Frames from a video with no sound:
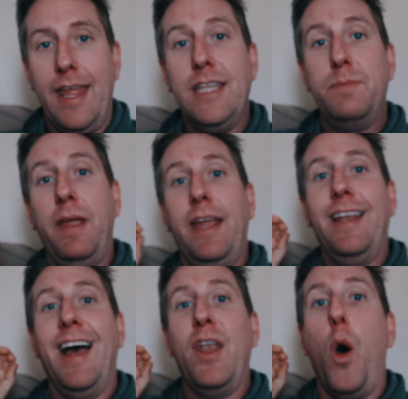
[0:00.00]
It's
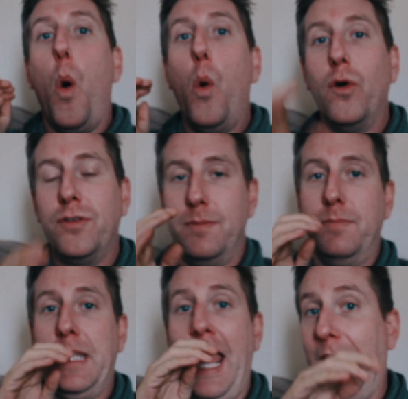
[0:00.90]
been an
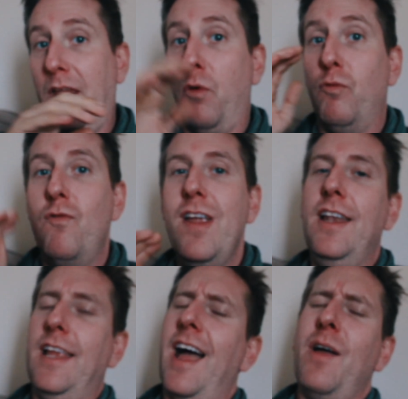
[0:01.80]
awesome day,
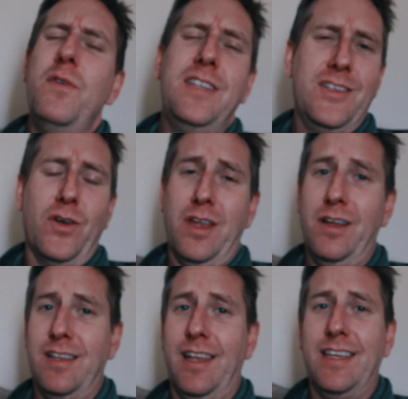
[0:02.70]
really. I always enjoy
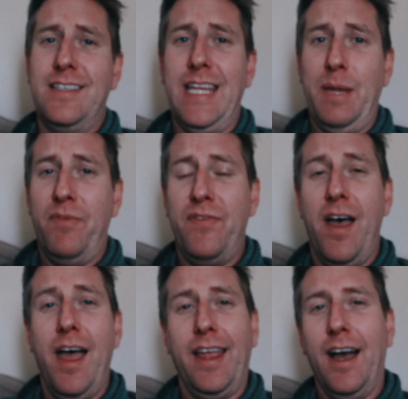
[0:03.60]
going to like a steam
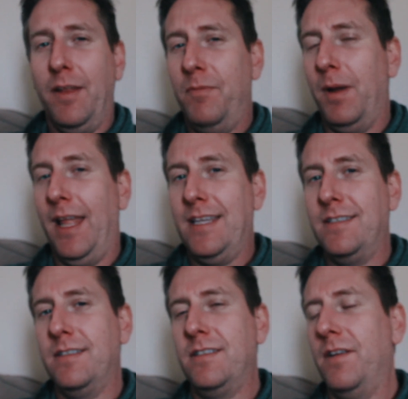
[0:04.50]
fair kind of
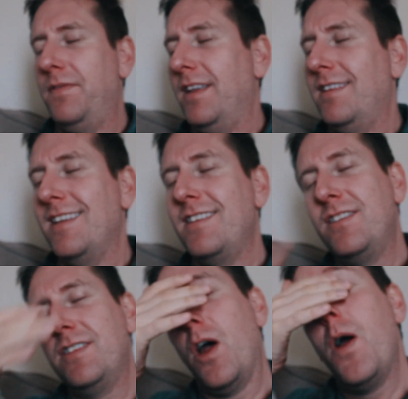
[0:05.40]
place and stuff. They're just
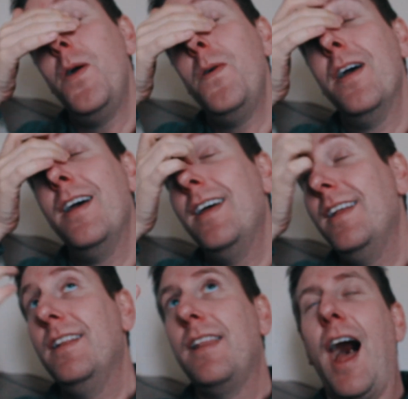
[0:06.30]
so,
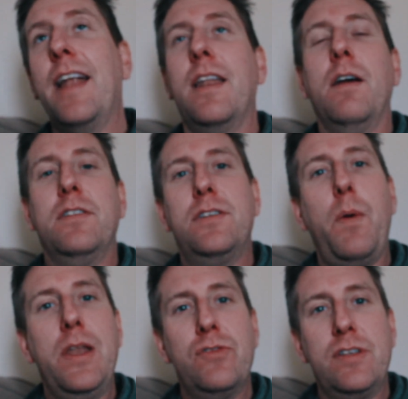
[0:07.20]
I don't know,
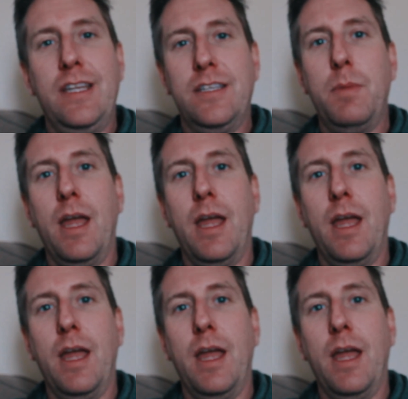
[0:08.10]
so interesting to me.